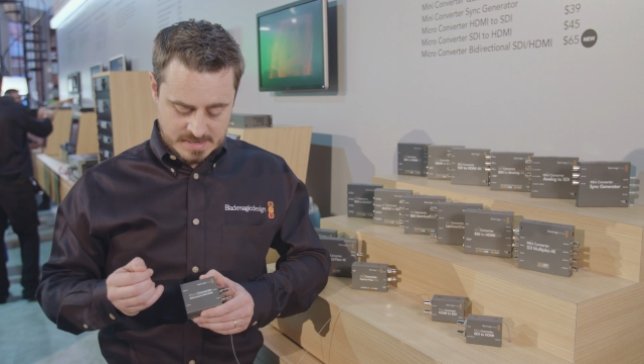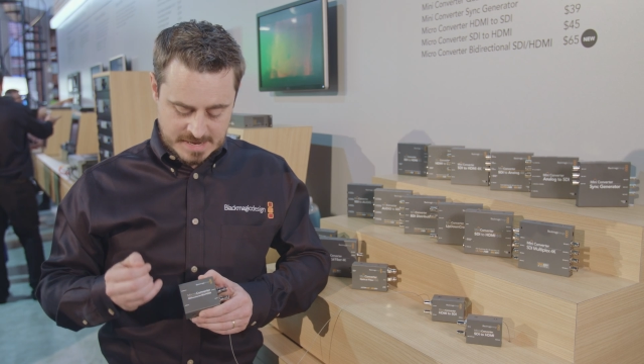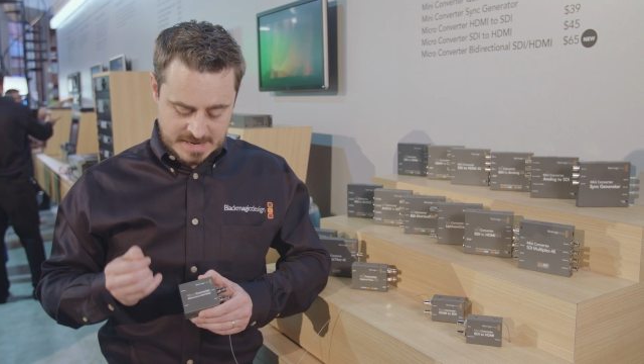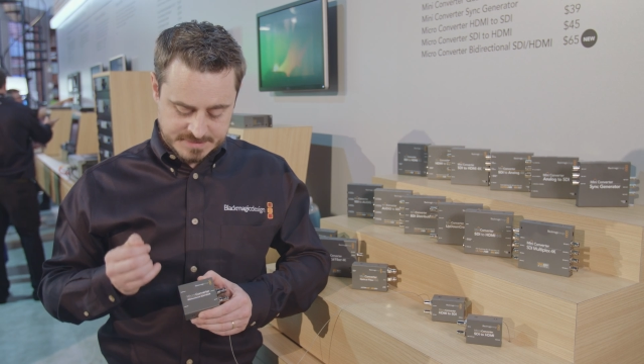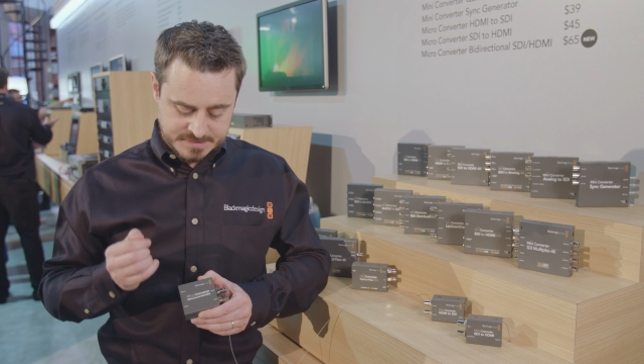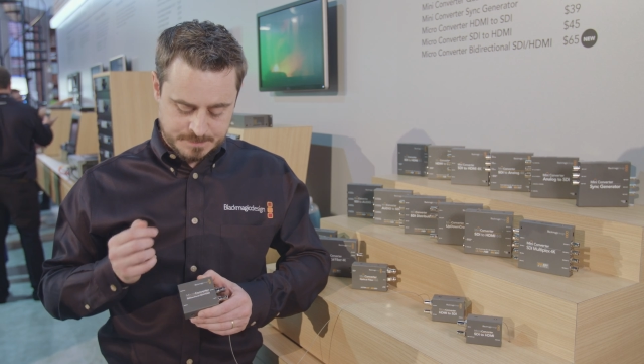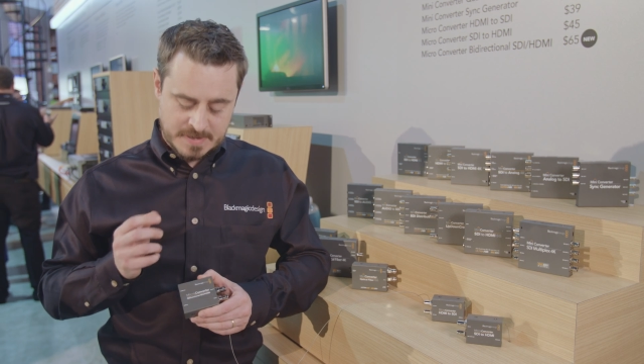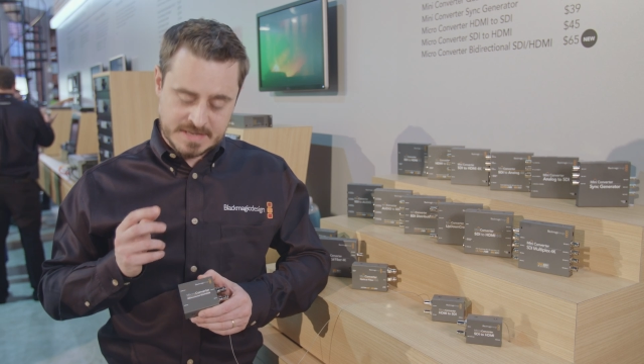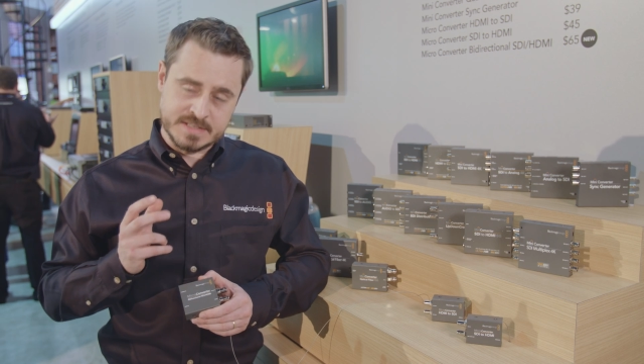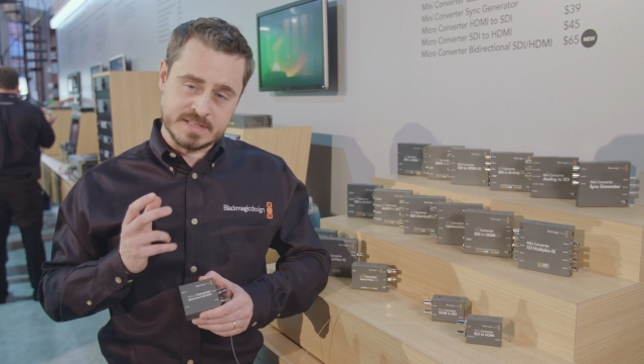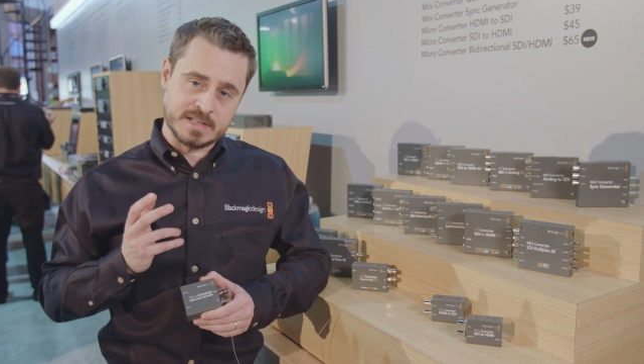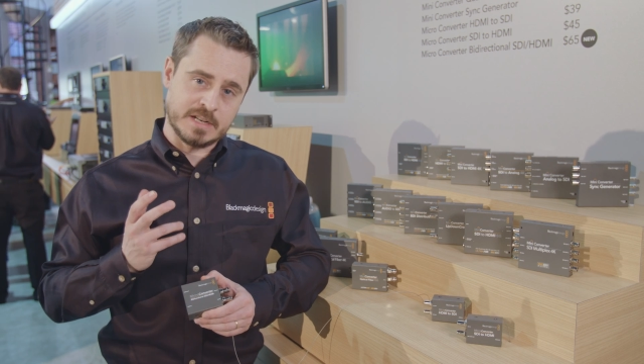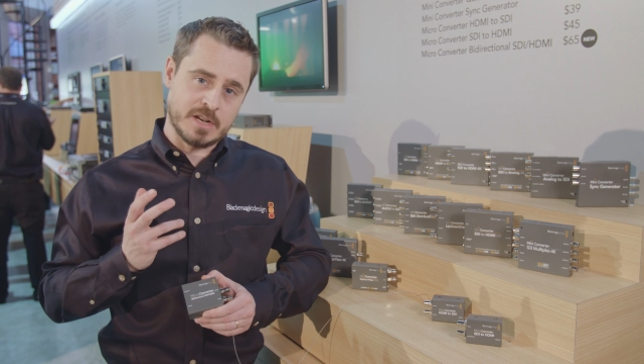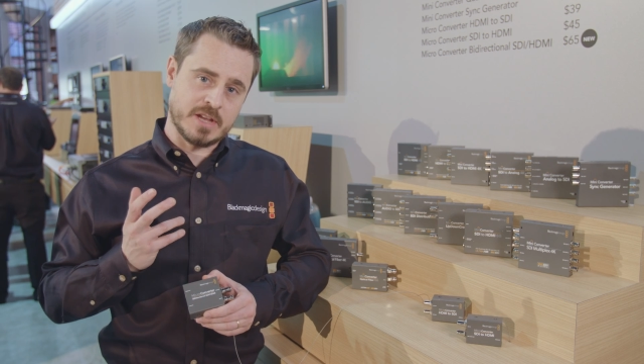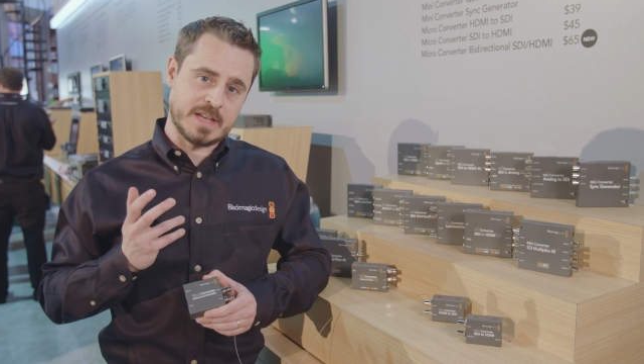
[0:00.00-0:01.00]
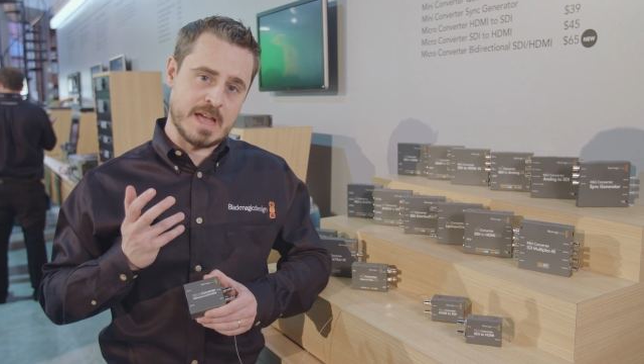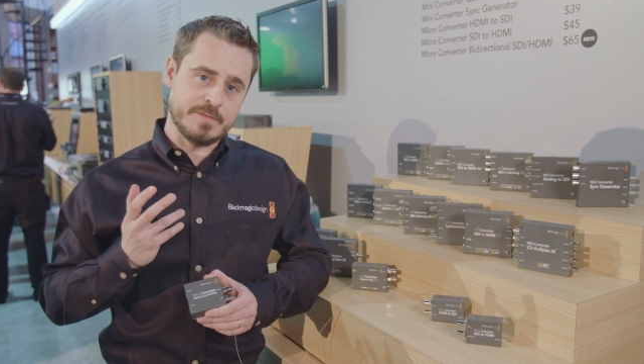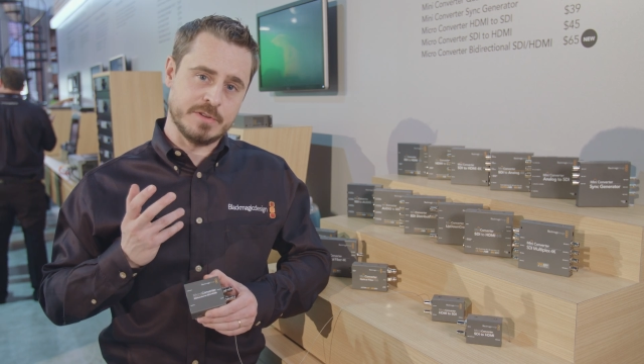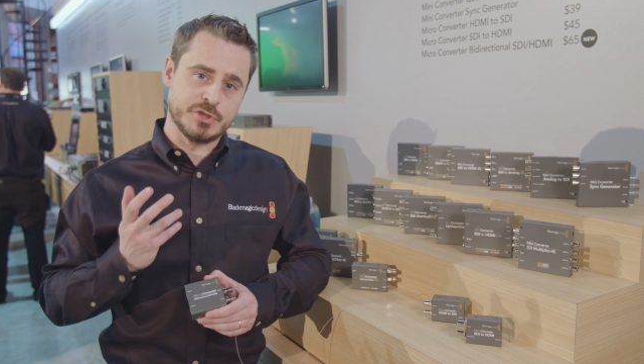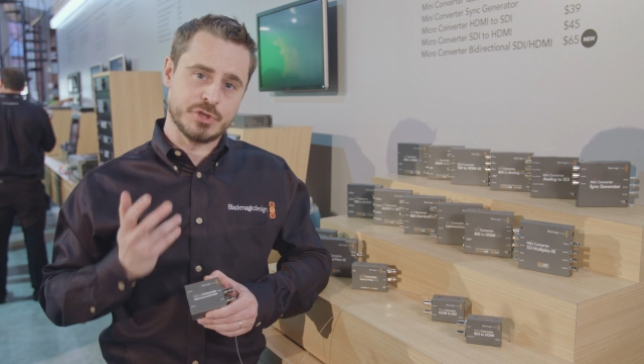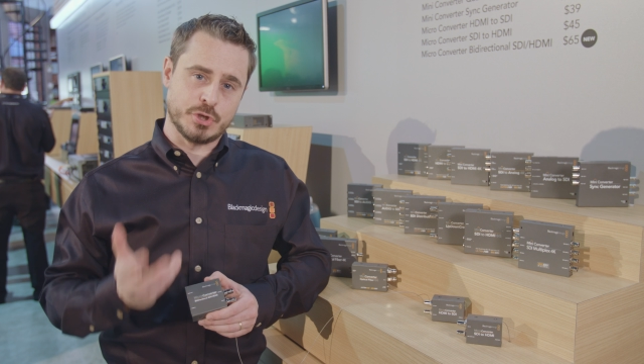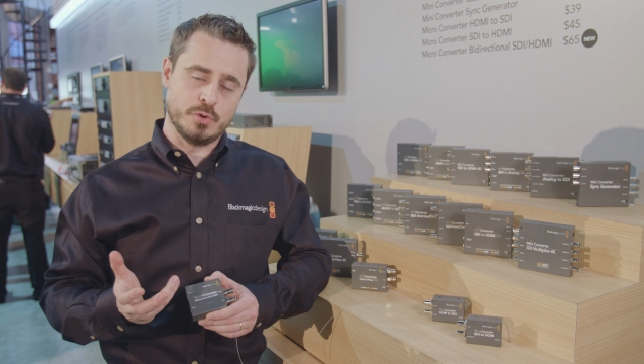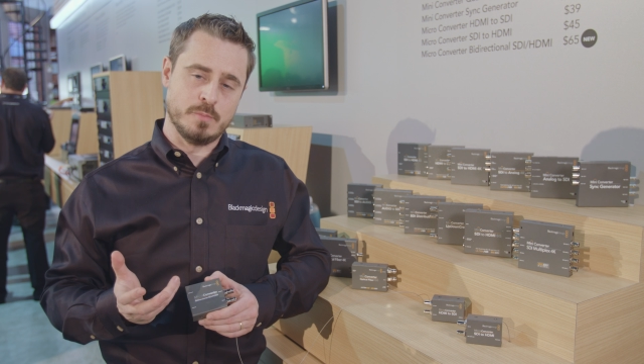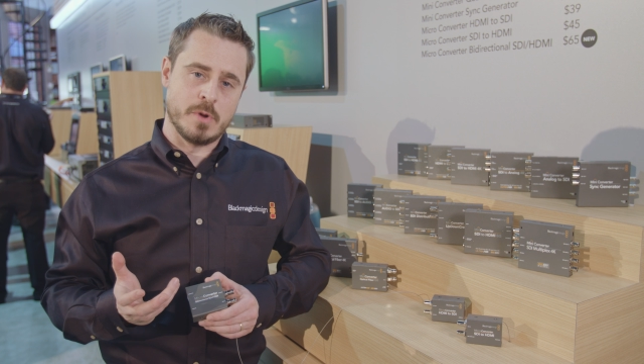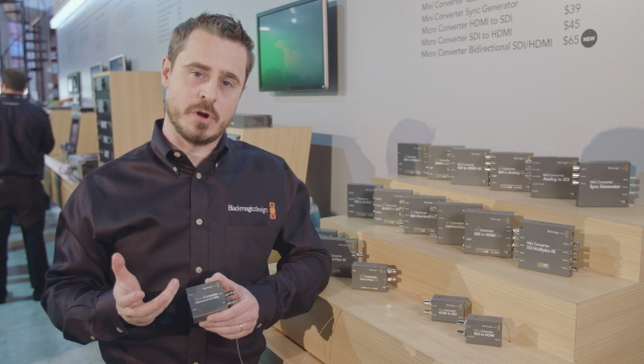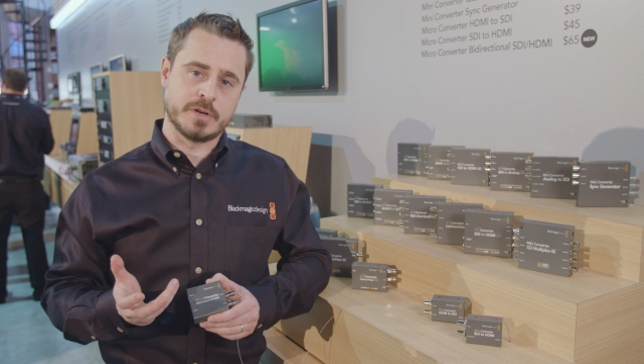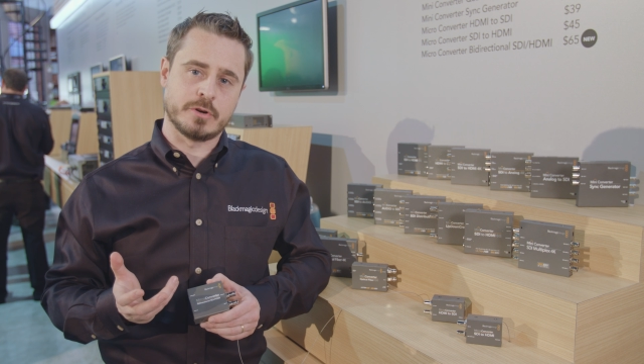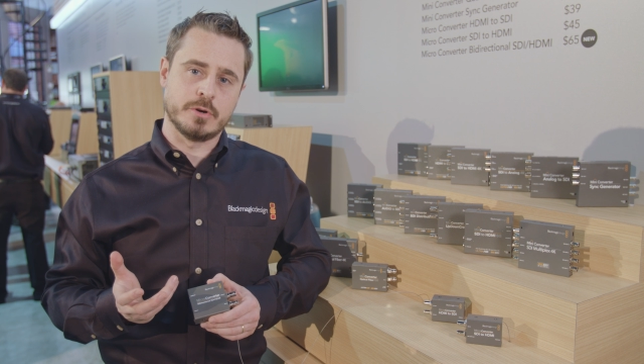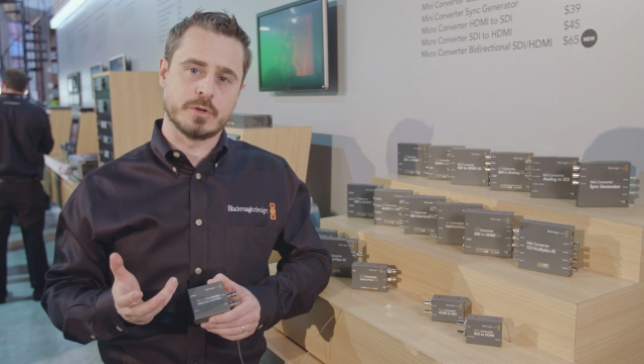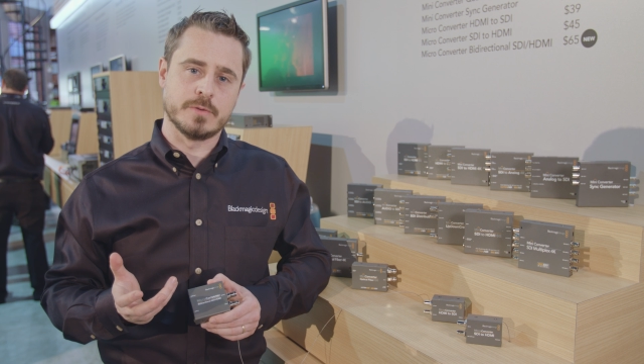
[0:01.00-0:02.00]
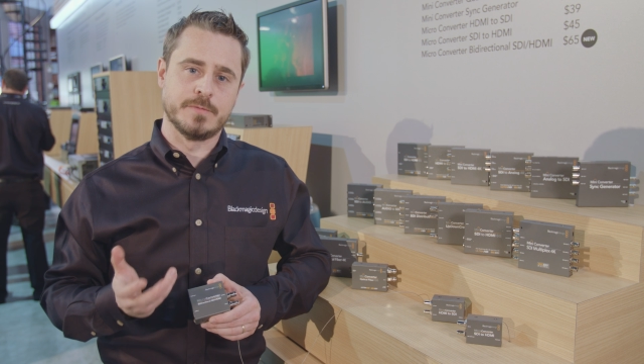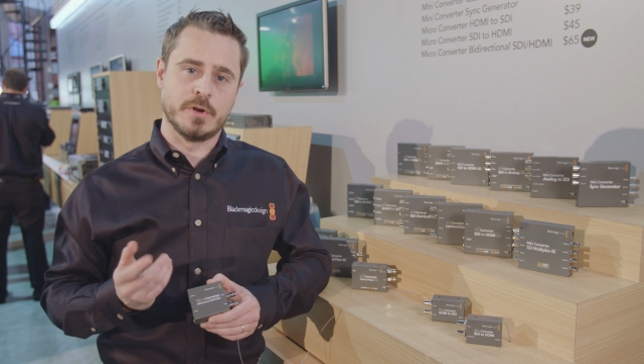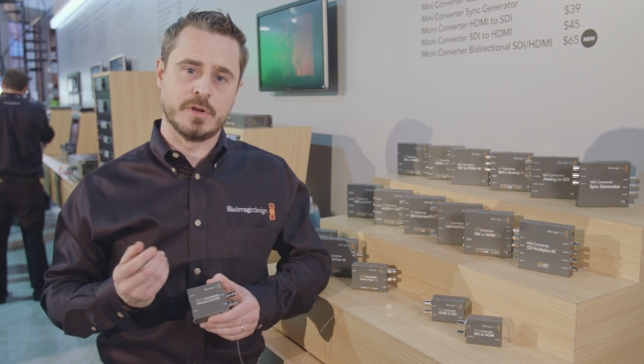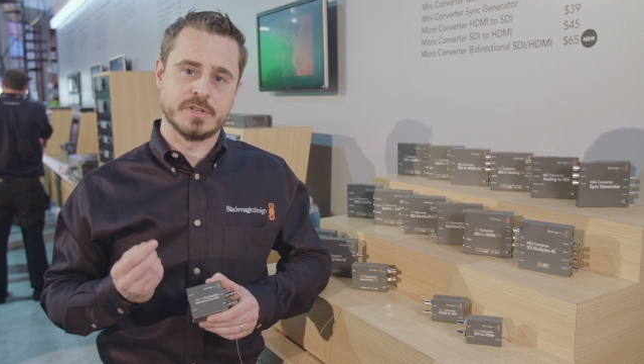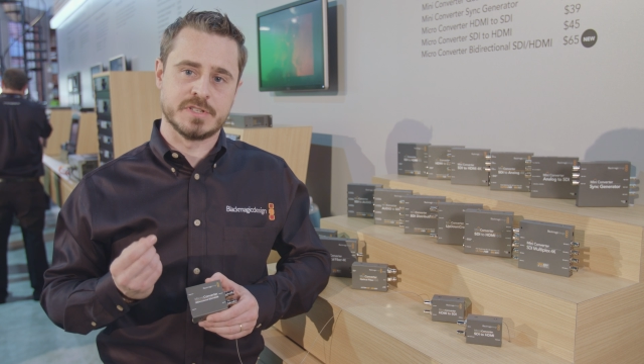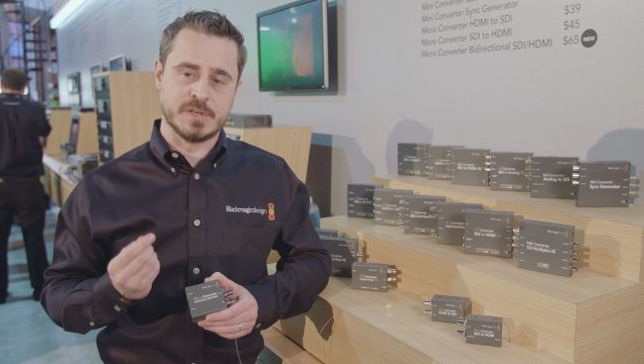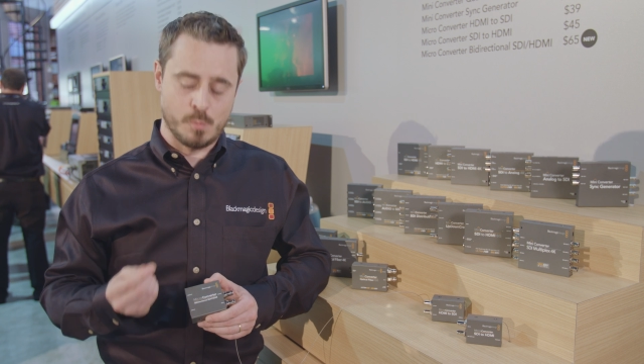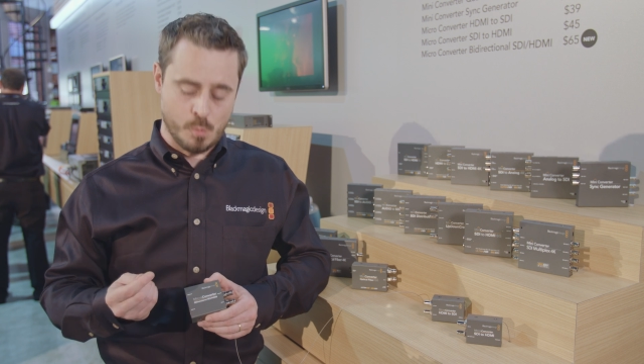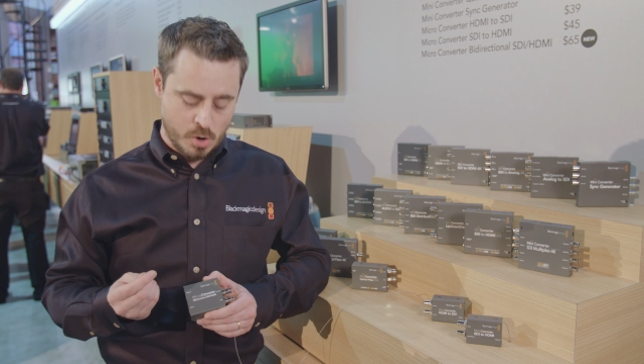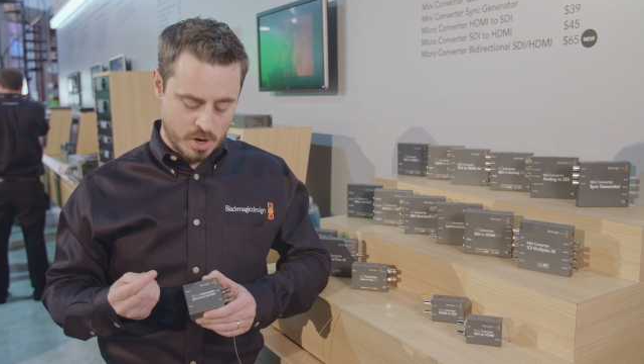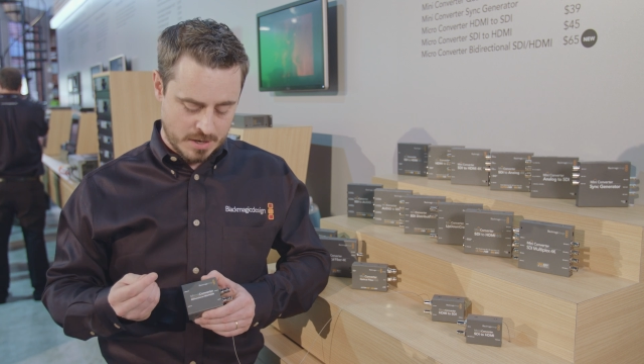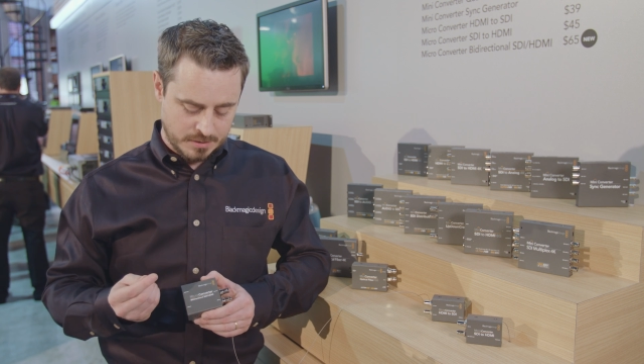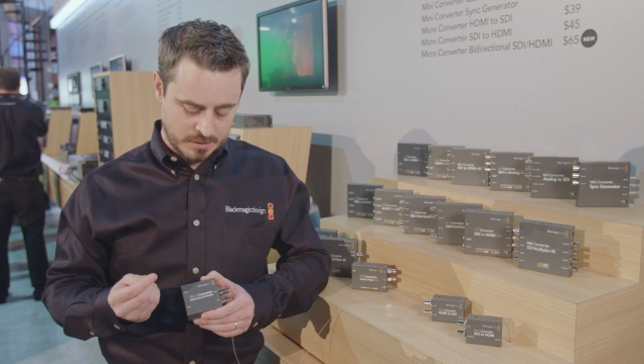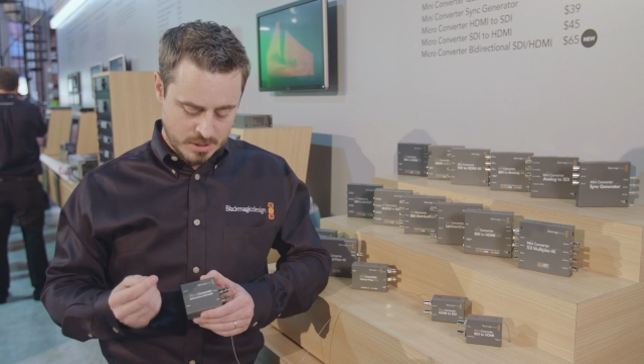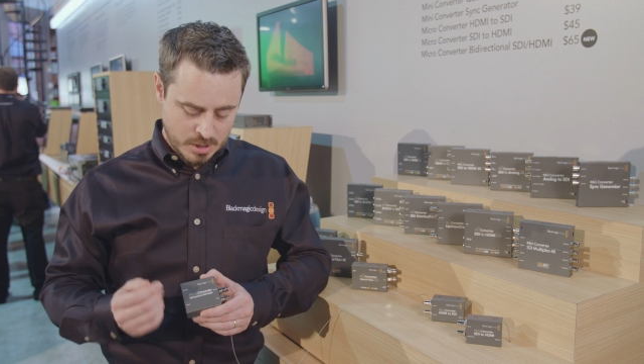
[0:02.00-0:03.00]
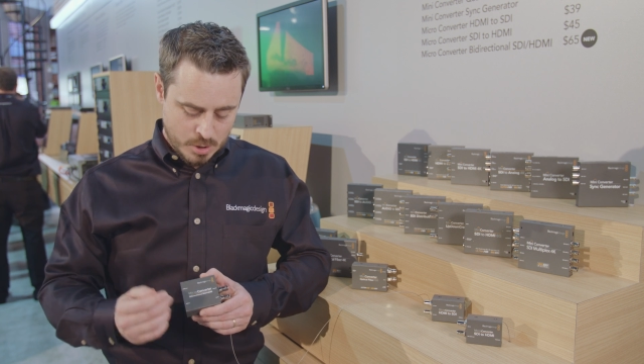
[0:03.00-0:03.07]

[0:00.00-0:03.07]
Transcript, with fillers: It's basically like having two micro converters in one,